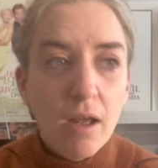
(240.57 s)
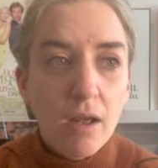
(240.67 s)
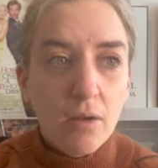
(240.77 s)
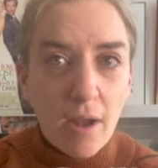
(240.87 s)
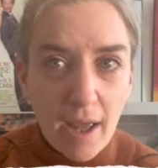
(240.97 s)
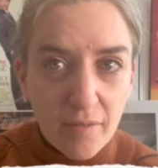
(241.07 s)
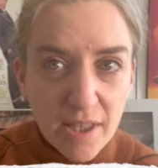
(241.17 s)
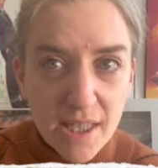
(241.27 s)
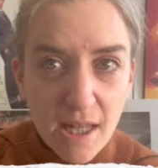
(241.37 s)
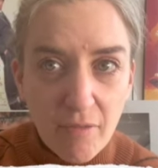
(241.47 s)
you have
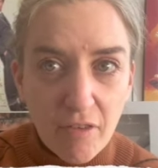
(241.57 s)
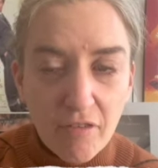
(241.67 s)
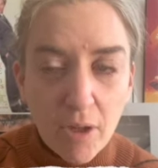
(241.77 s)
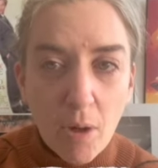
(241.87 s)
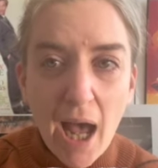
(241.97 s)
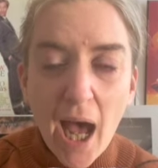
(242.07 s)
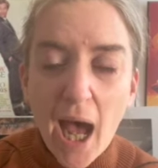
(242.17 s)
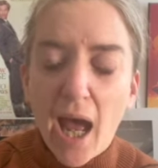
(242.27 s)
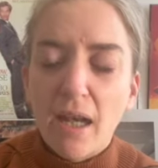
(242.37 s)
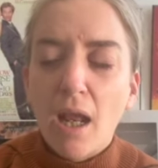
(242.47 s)
to suffer for your
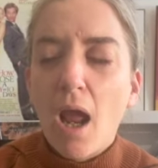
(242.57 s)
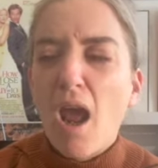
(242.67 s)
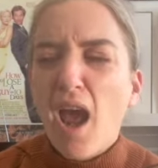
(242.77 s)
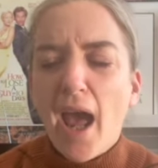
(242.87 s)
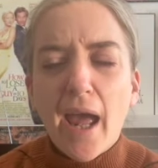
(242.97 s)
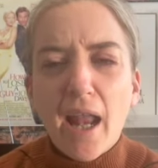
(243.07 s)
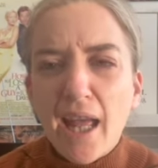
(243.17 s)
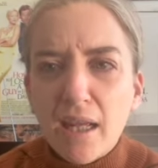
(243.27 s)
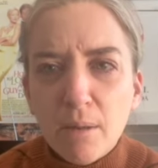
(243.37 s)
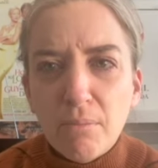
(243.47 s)
art. And
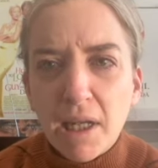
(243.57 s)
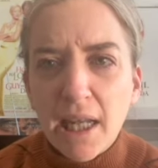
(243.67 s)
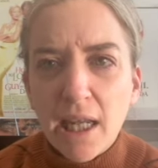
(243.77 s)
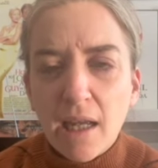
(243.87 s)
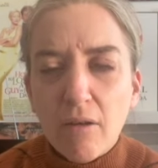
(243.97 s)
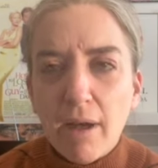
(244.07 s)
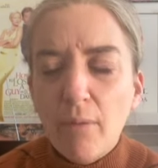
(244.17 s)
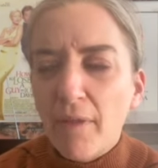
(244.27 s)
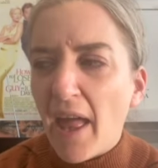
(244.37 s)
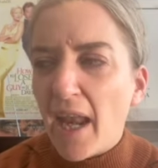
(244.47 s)
I completely agree
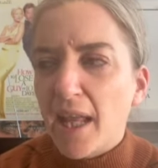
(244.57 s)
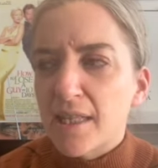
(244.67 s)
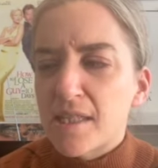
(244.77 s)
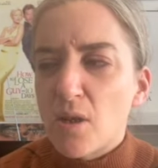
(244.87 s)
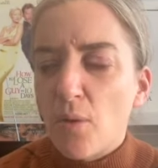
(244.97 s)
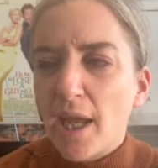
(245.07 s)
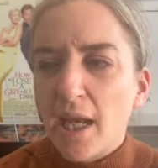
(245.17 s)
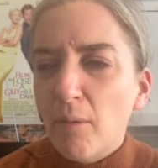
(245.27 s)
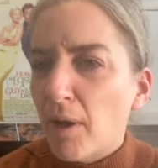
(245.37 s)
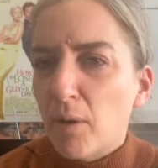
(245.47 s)
with that. And so
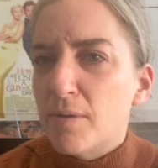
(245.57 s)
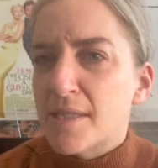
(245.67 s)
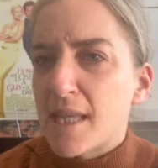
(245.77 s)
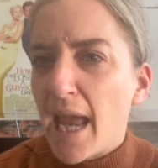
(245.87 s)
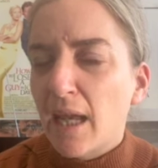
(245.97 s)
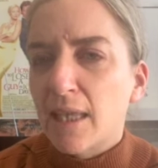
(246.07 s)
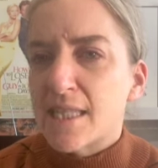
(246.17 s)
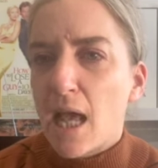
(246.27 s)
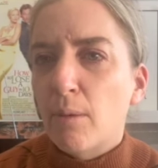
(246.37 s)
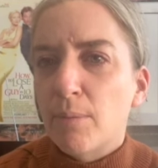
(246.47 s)
anyone who's saying
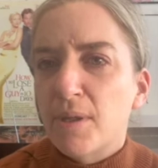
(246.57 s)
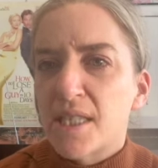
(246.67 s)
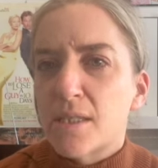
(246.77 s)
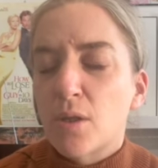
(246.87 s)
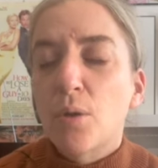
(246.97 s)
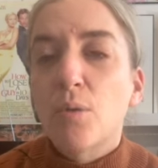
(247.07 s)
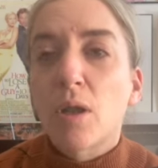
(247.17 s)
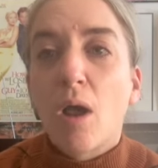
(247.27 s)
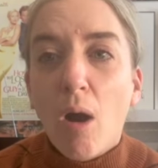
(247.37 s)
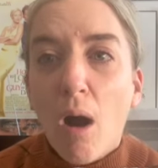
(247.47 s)
this album is too
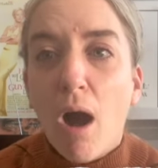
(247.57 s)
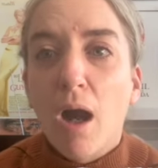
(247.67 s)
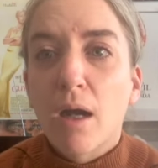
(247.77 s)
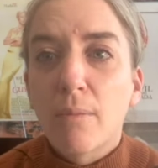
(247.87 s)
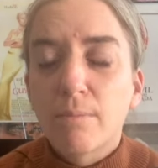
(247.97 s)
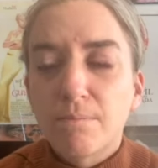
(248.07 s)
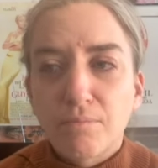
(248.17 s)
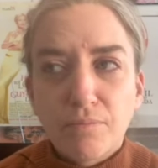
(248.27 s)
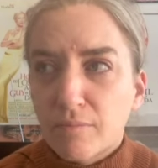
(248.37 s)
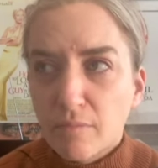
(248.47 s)
long
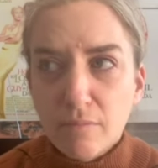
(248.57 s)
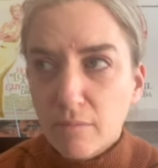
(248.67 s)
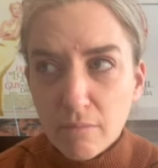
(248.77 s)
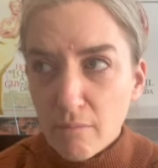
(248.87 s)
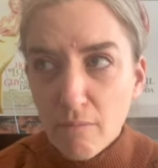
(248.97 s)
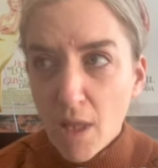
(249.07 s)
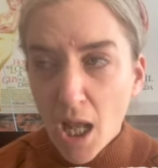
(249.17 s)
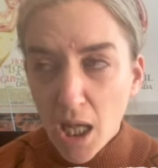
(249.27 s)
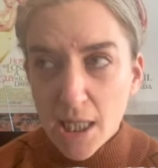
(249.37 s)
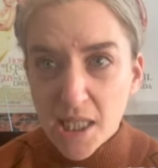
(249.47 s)

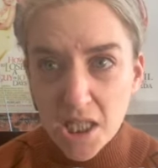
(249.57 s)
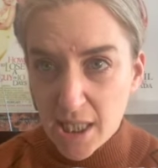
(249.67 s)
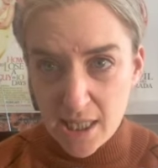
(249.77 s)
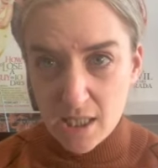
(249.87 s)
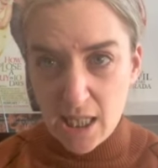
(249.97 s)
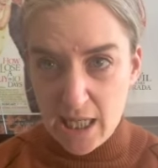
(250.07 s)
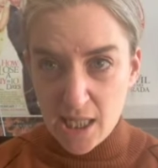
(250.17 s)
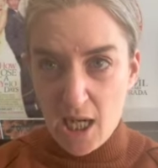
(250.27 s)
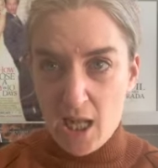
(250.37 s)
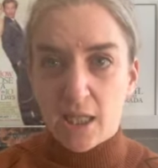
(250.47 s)
just
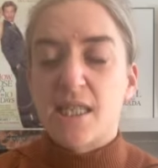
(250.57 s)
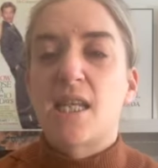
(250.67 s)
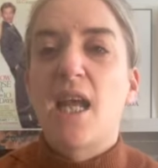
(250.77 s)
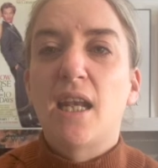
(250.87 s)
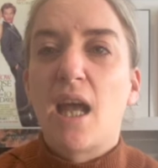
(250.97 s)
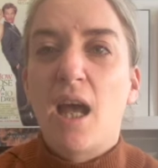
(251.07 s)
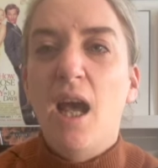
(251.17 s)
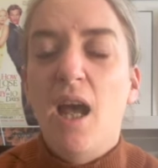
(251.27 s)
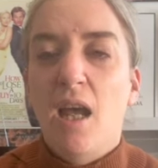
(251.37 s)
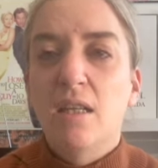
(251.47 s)
doesn't understand
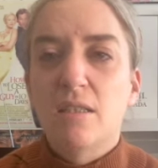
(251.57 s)
art